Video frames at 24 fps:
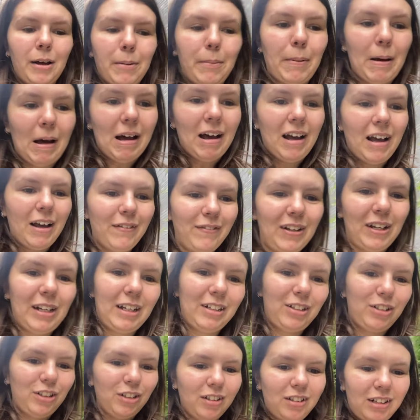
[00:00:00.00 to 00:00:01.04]
But I've uh,
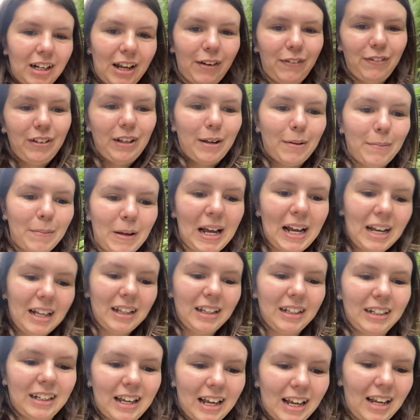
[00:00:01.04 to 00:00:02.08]
just left him at
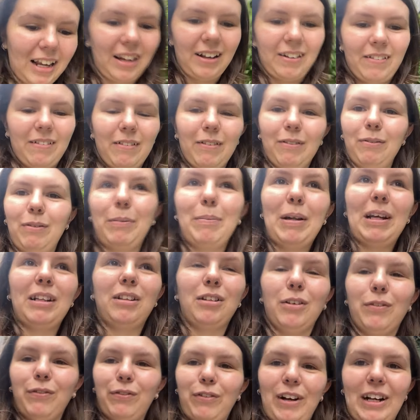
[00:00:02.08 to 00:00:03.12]
the gate. We made
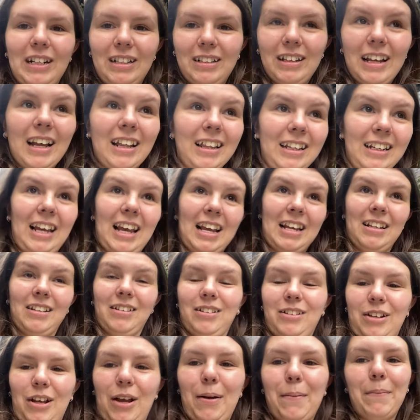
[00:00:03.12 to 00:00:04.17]
some friends at the gate,
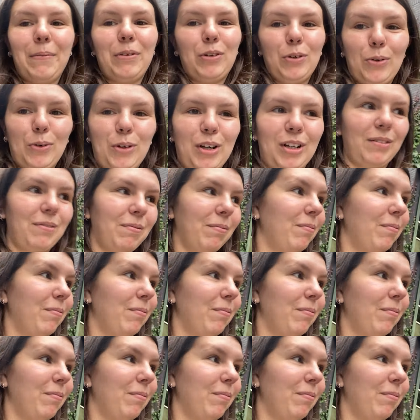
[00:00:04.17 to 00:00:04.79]
so it's all good.